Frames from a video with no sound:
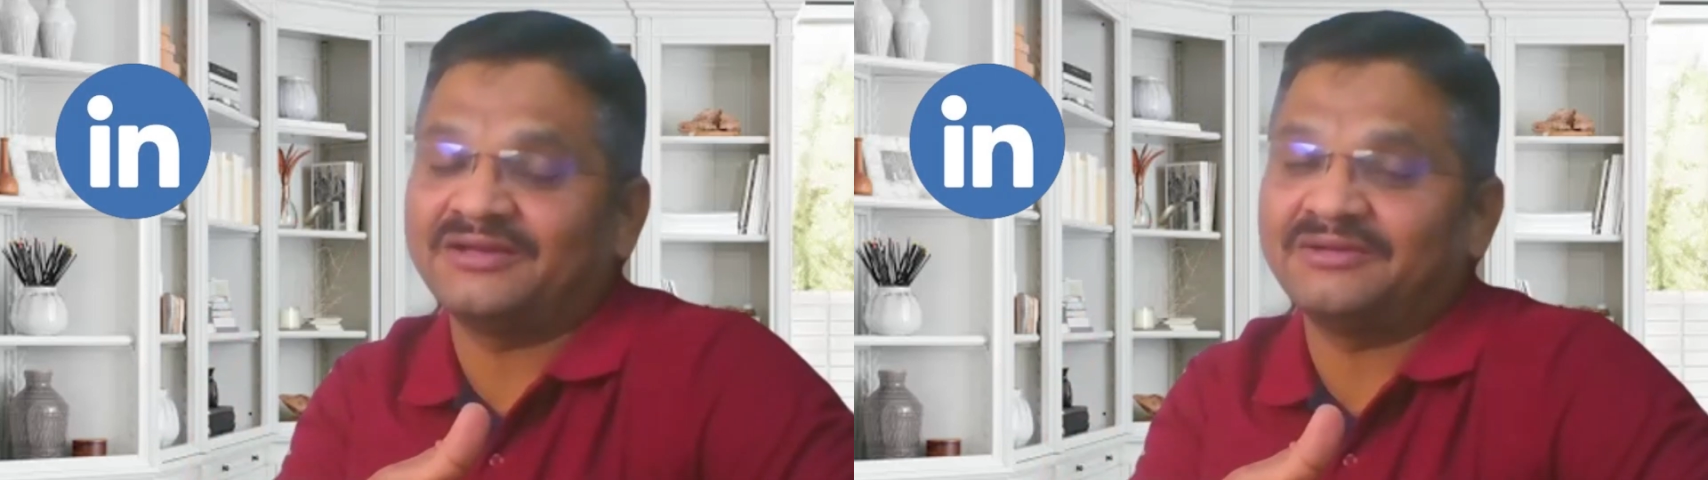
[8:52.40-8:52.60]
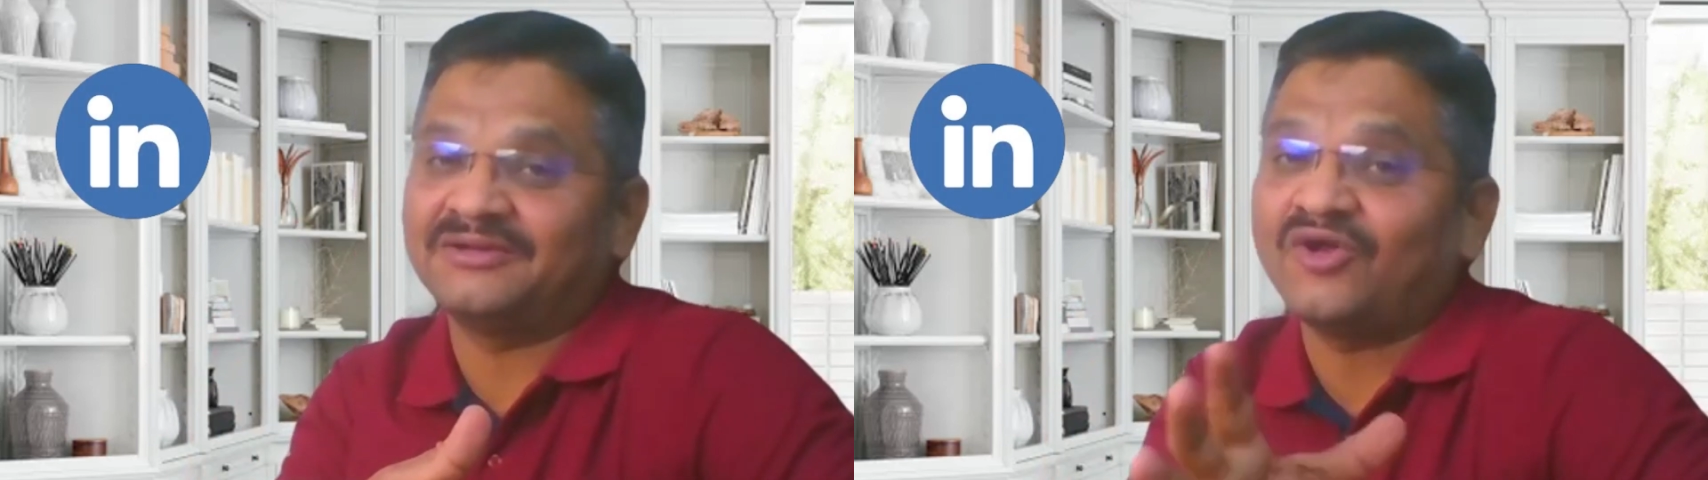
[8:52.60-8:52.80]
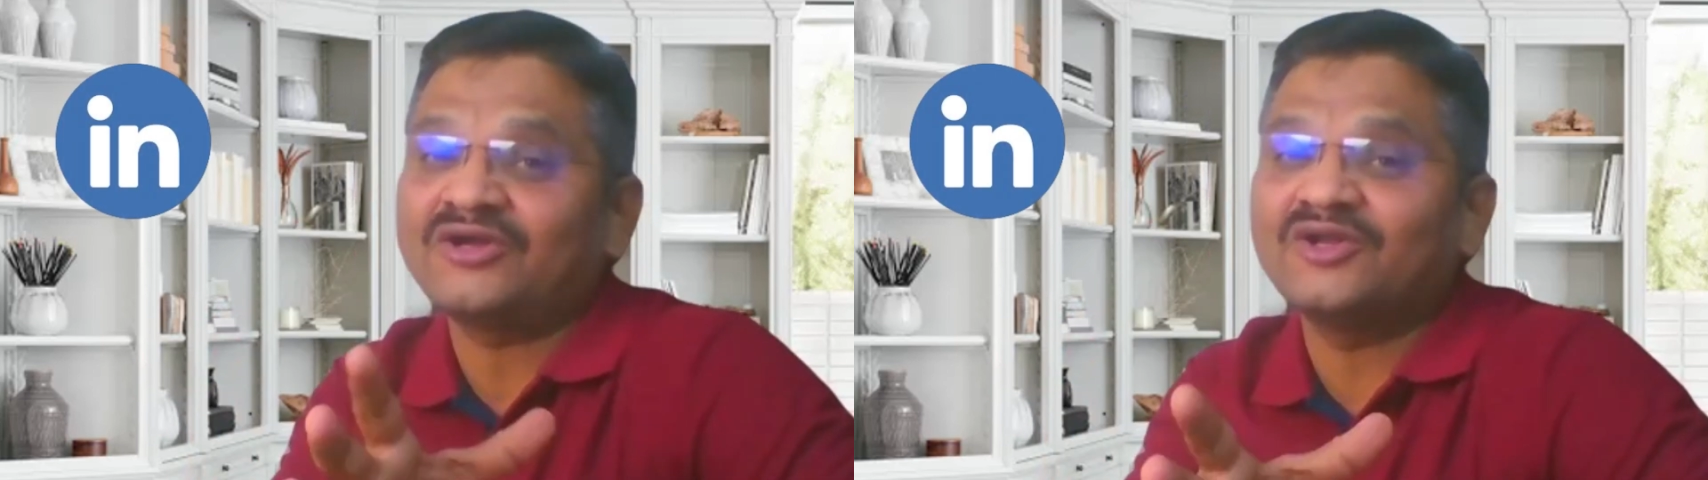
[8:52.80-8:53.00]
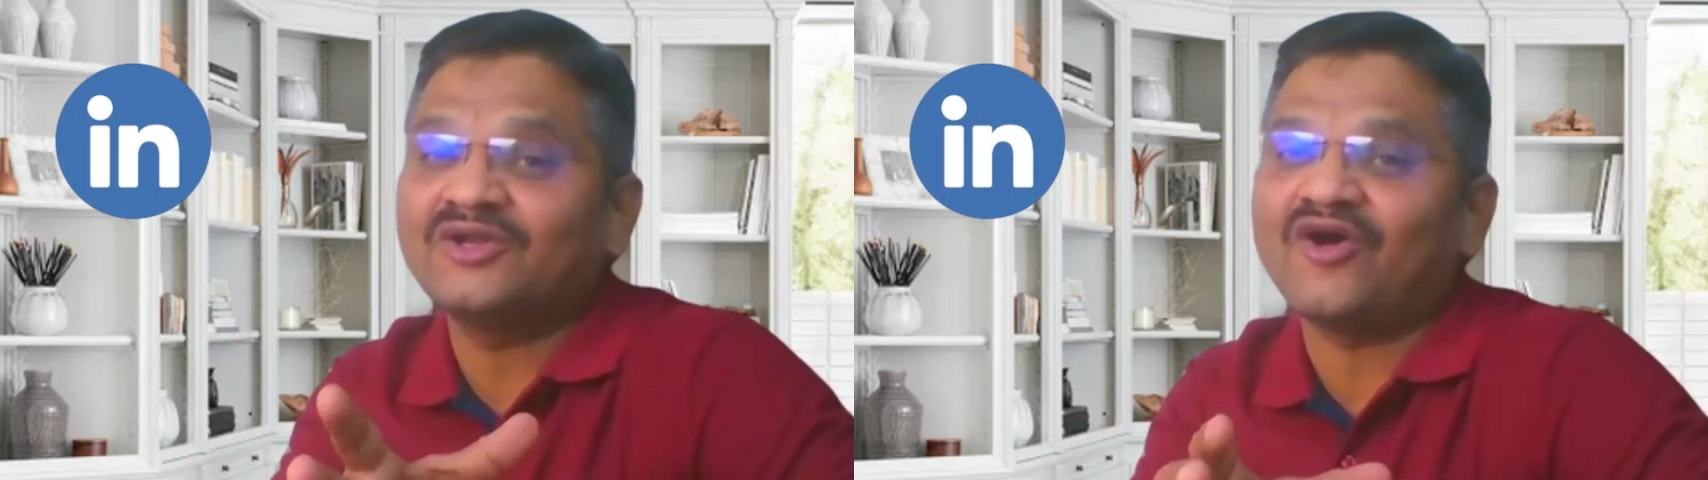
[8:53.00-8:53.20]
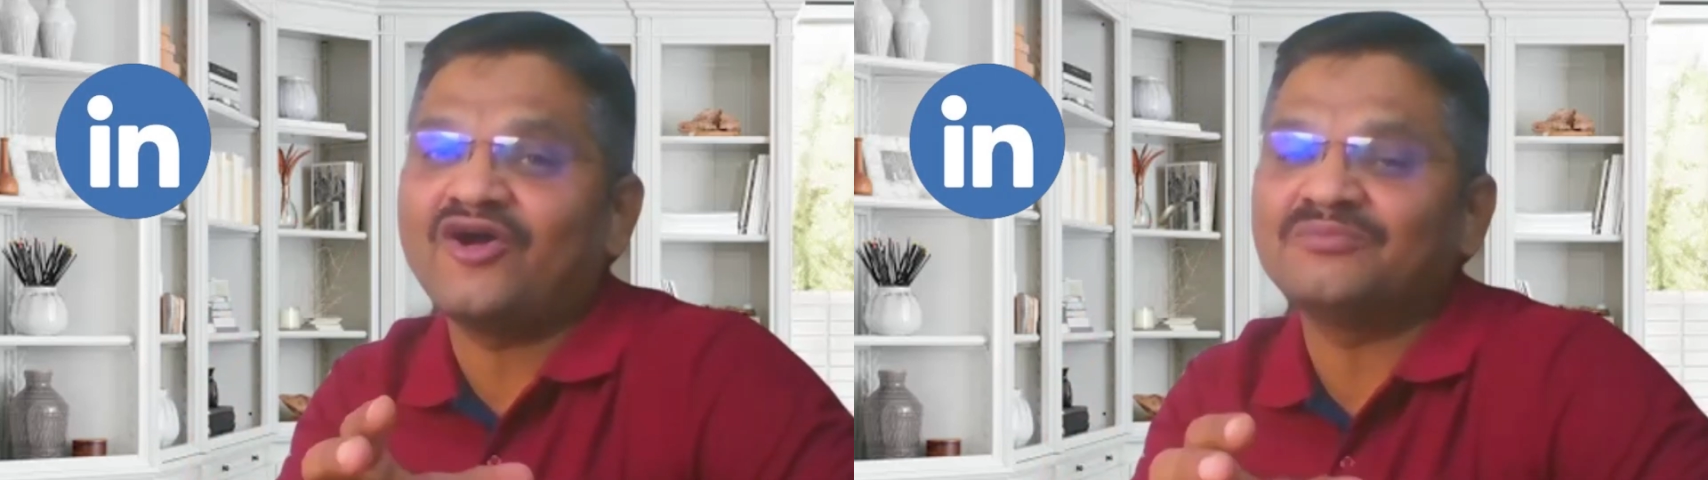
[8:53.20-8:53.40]
not
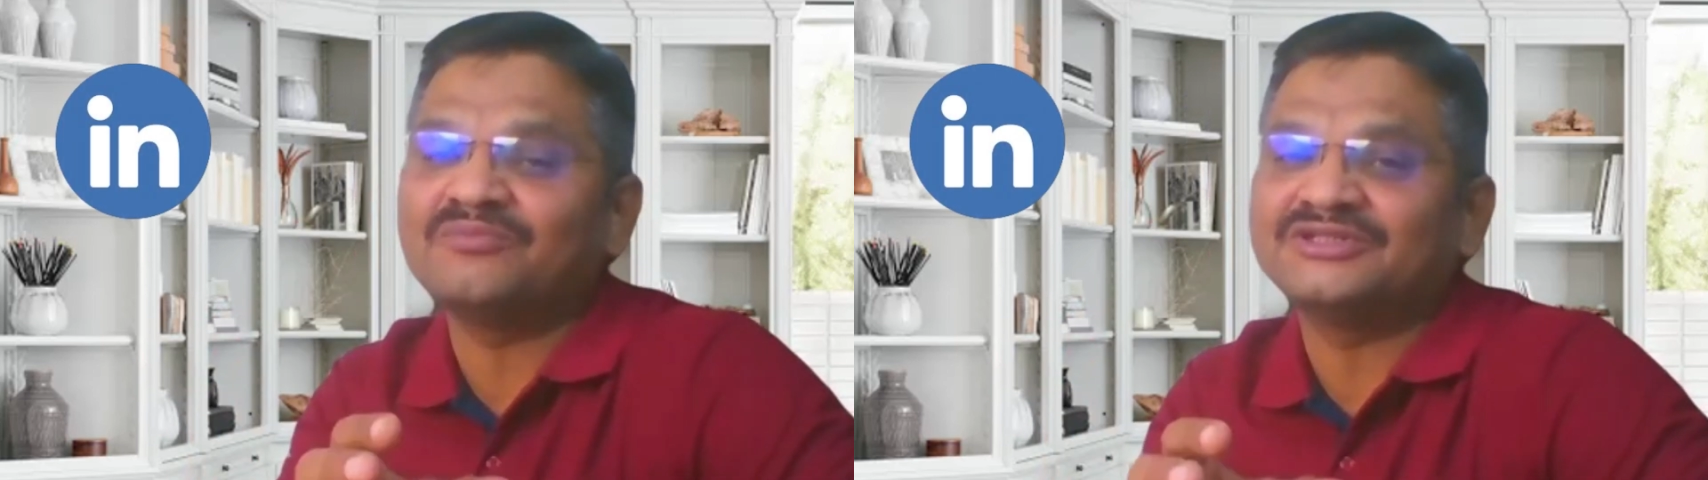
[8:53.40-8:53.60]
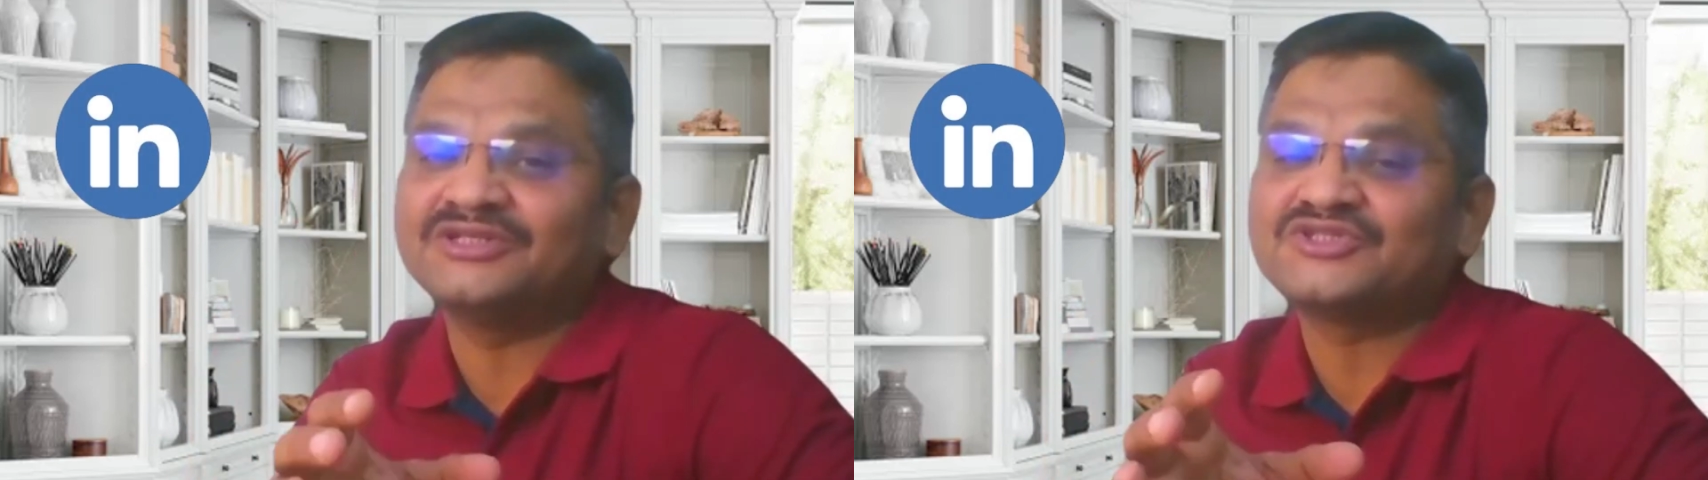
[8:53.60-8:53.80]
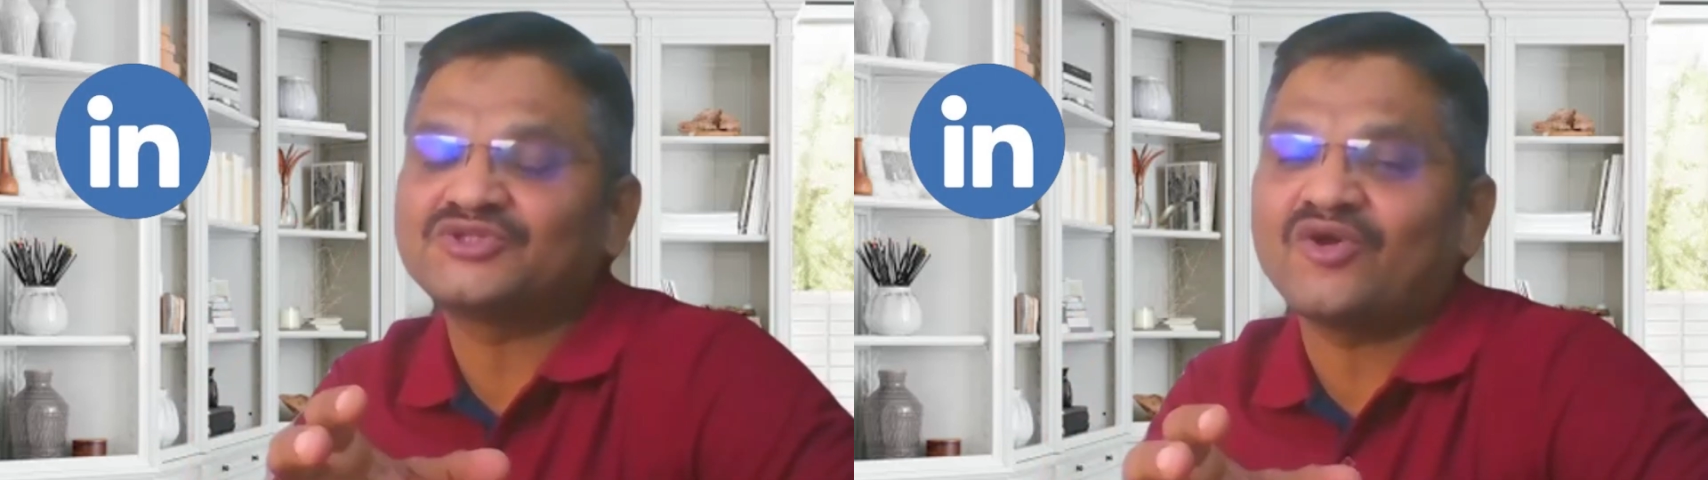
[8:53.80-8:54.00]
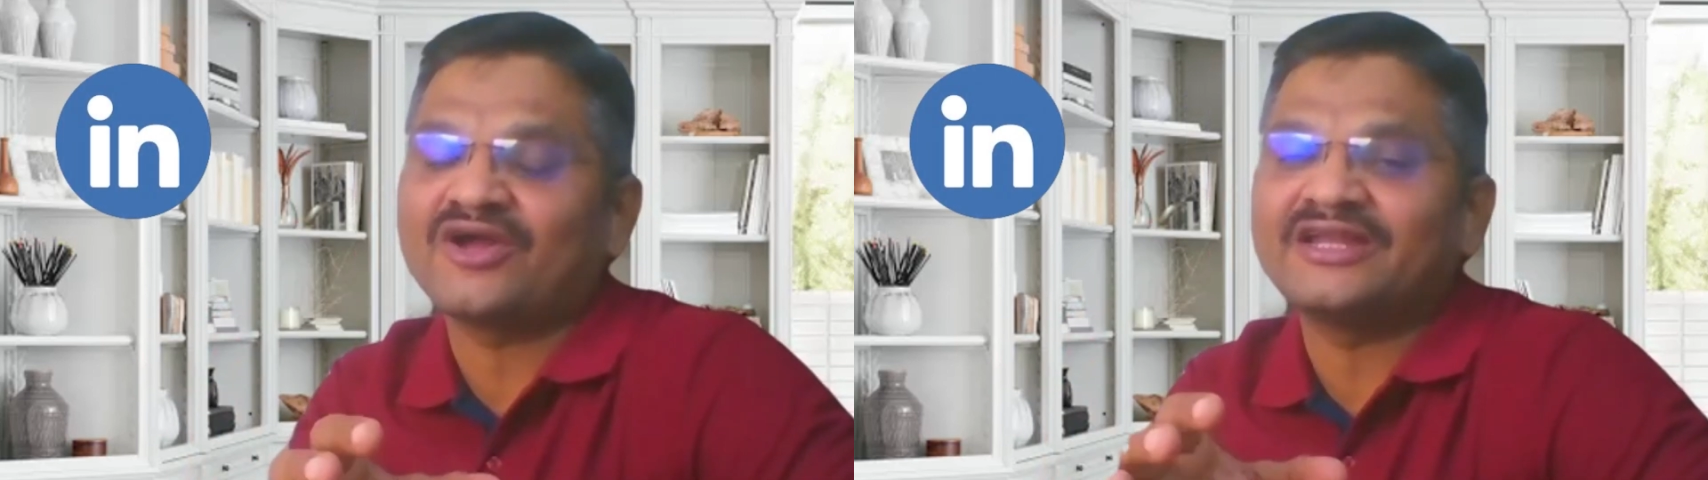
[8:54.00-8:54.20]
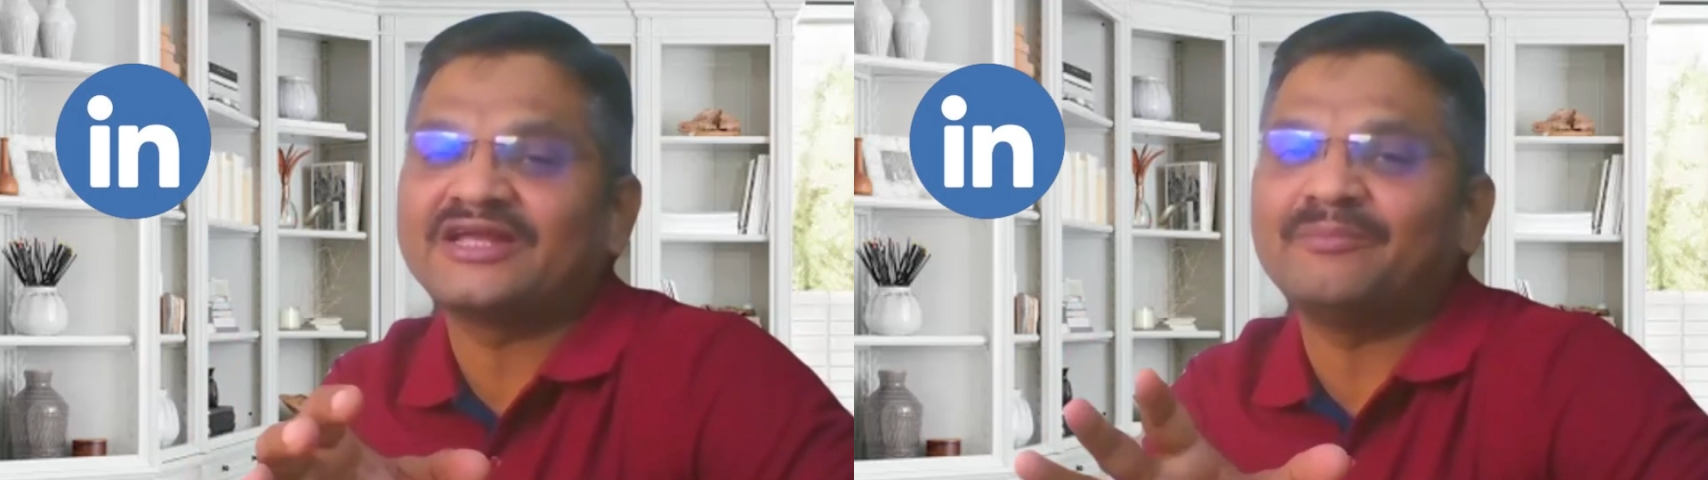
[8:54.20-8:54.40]
long, but the strong and